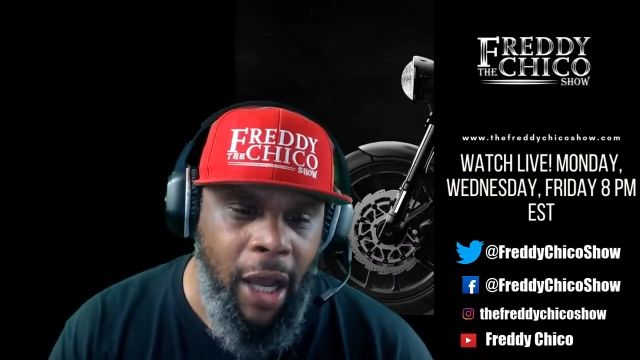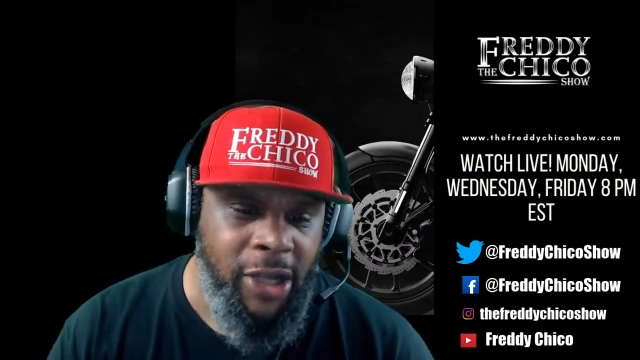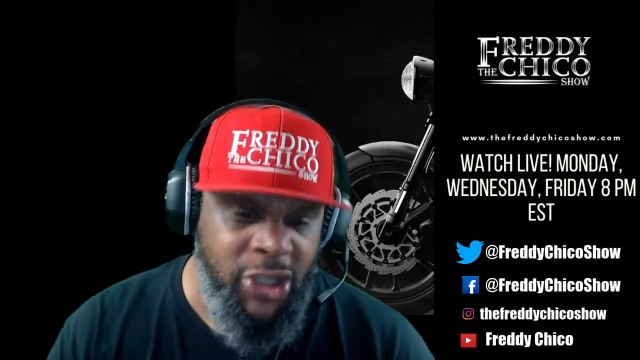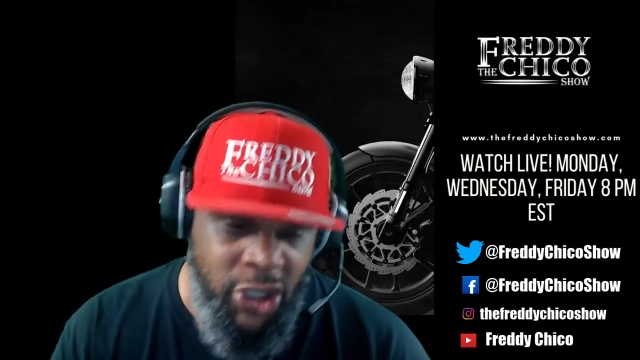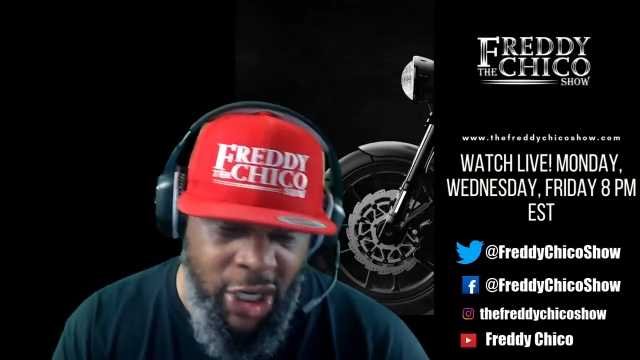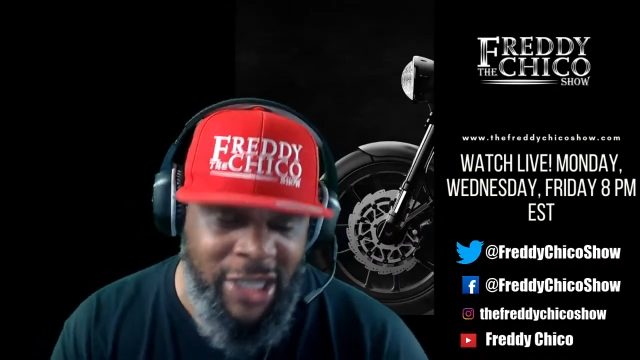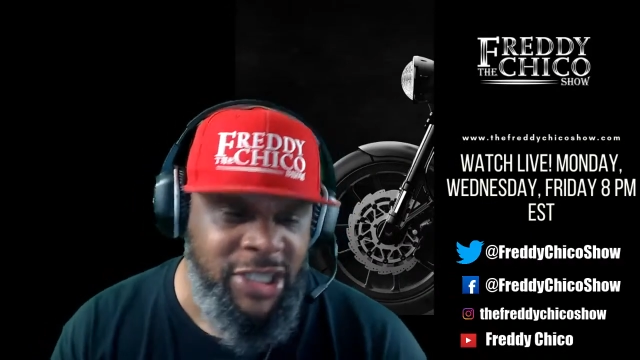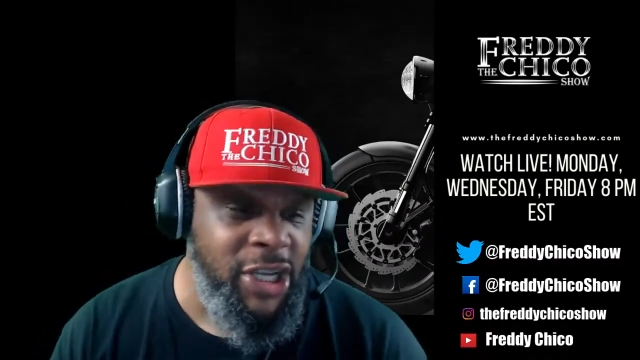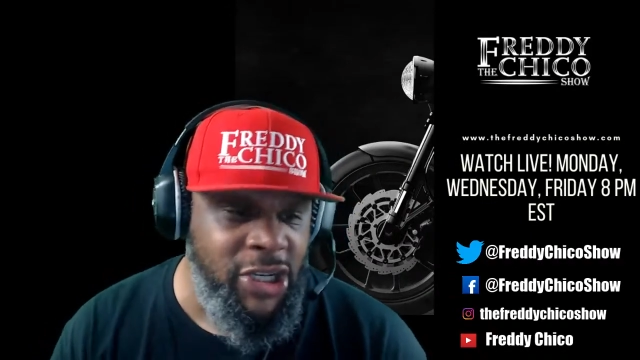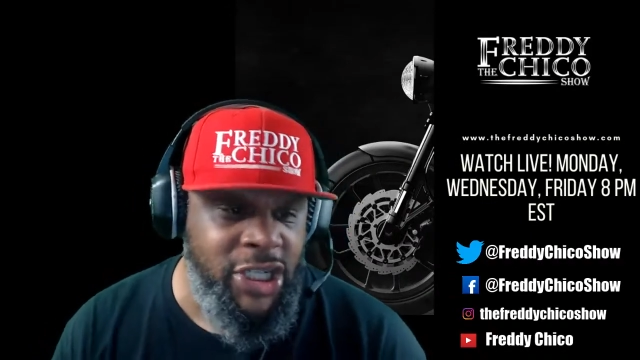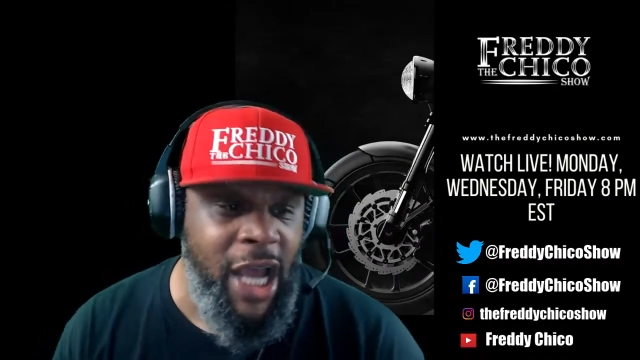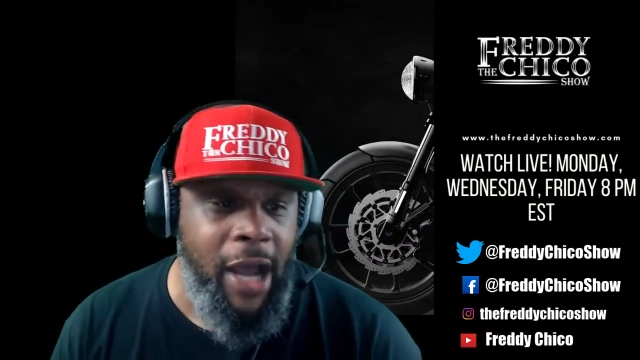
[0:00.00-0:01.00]
adjust
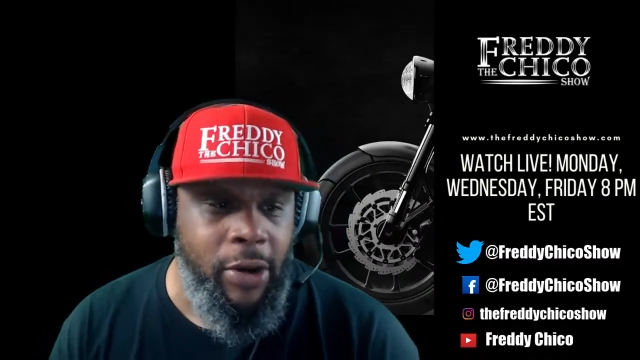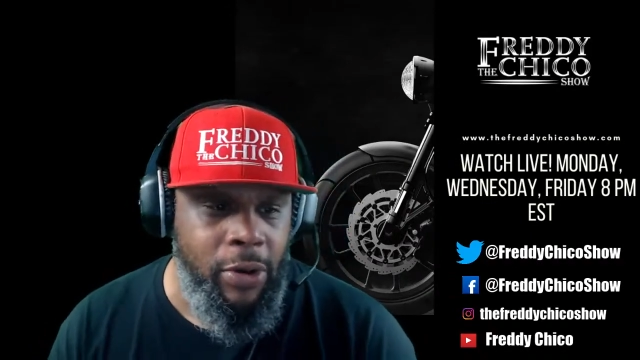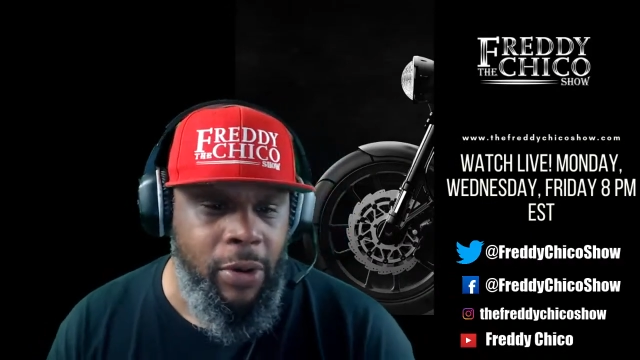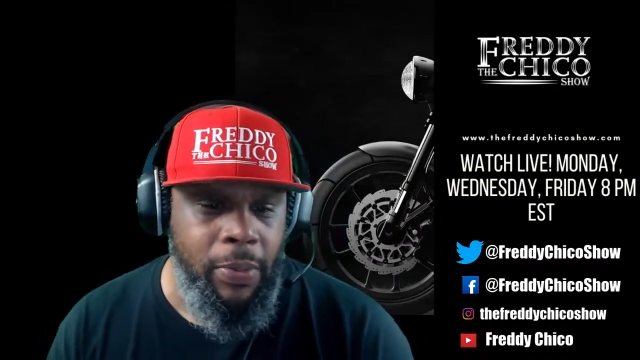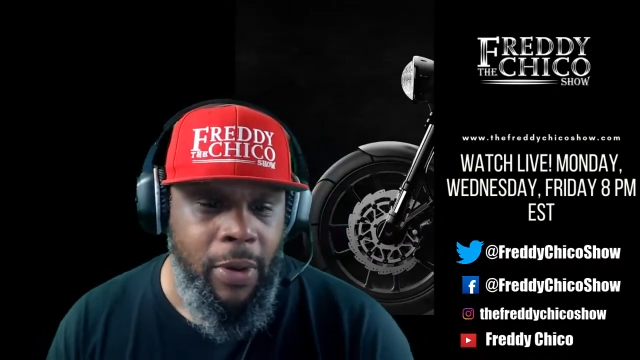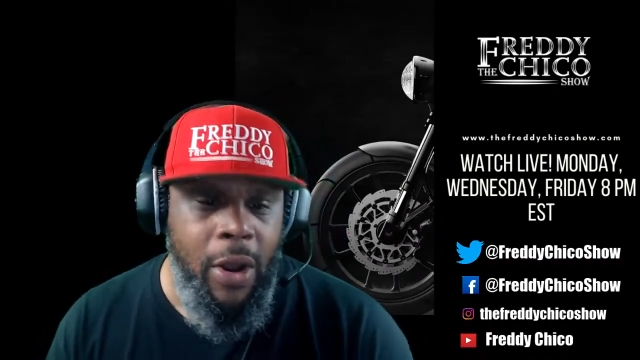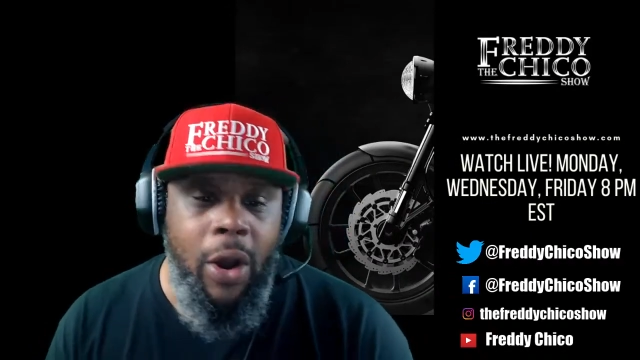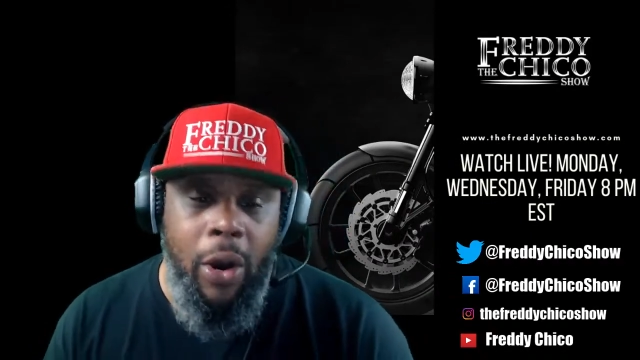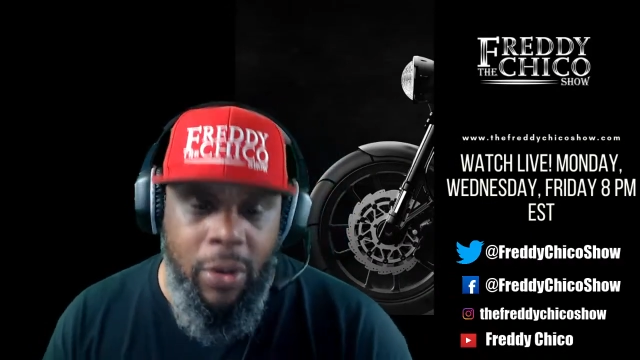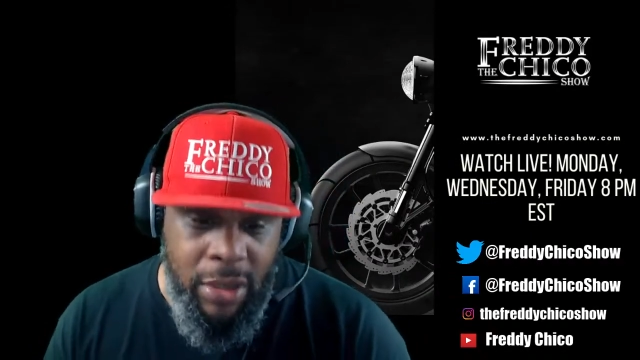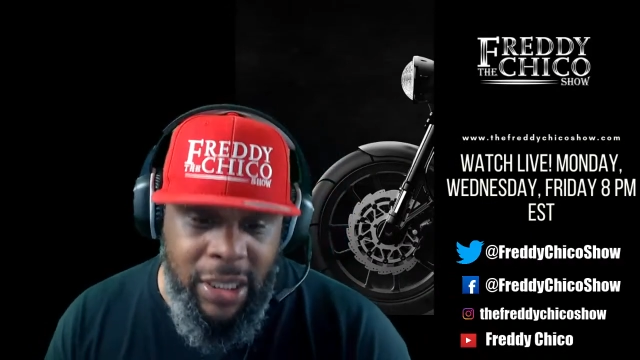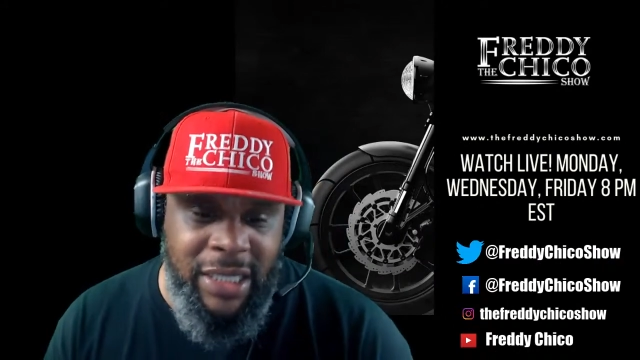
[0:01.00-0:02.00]
their shot group,
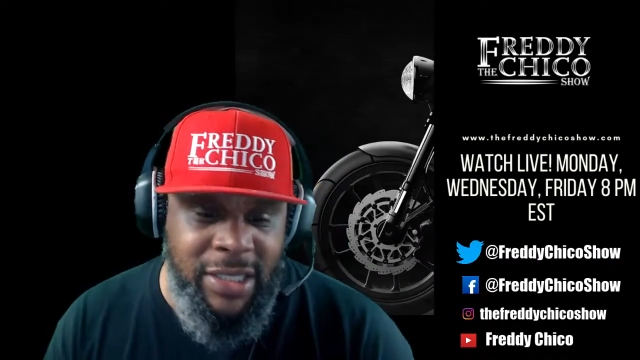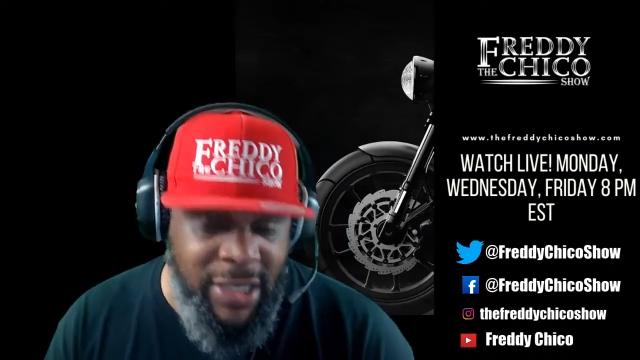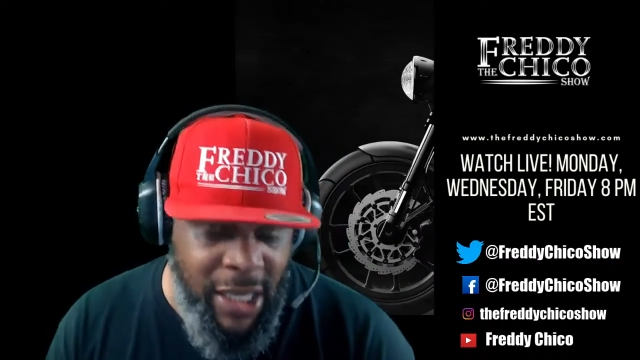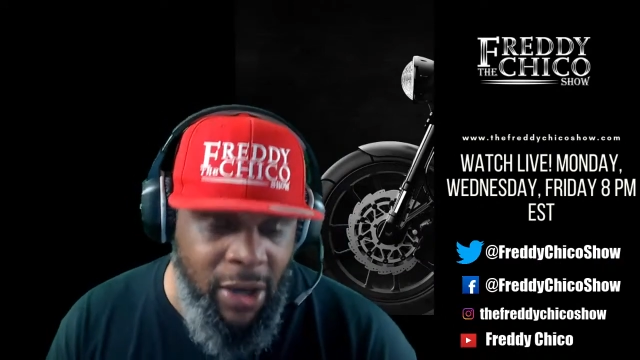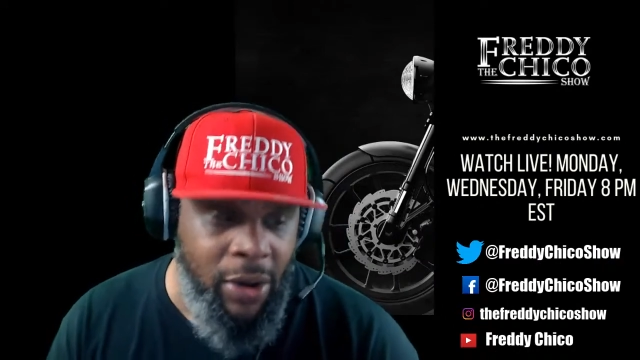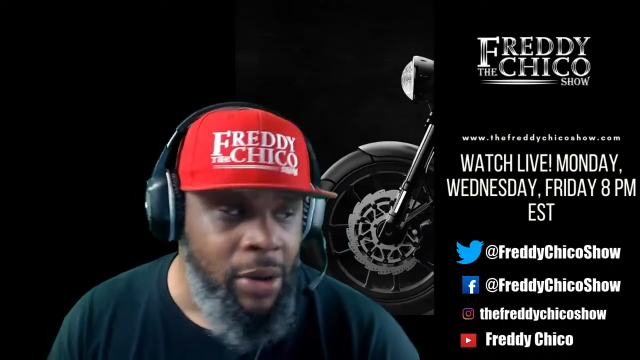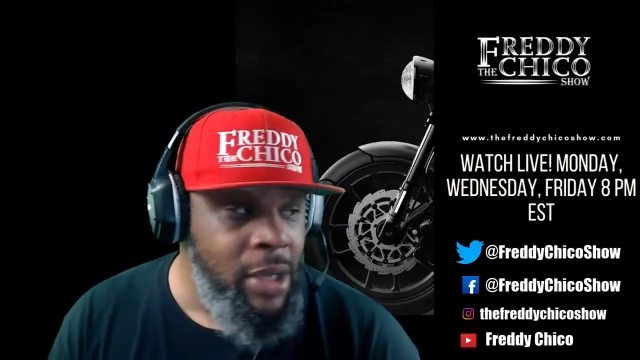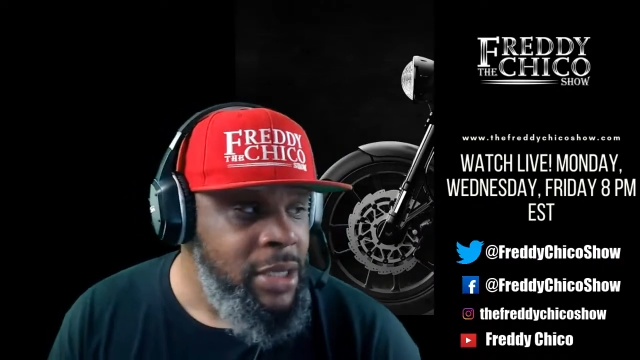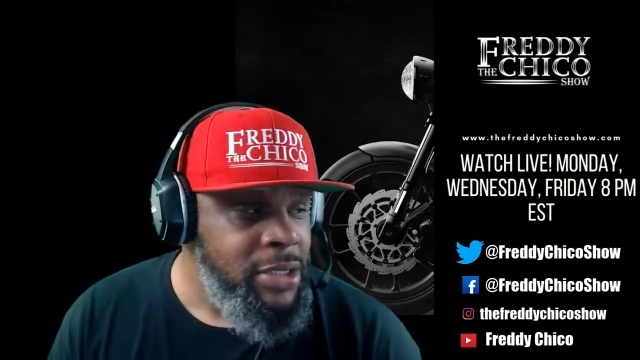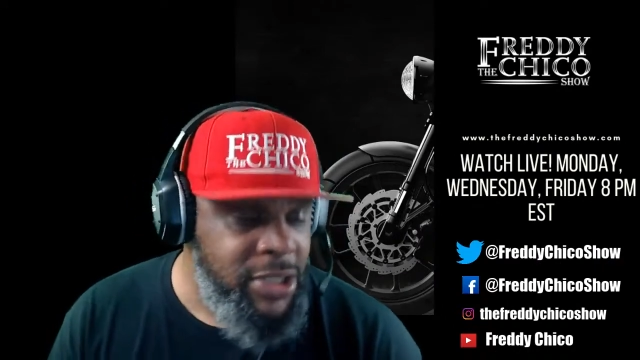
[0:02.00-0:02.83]
or will they still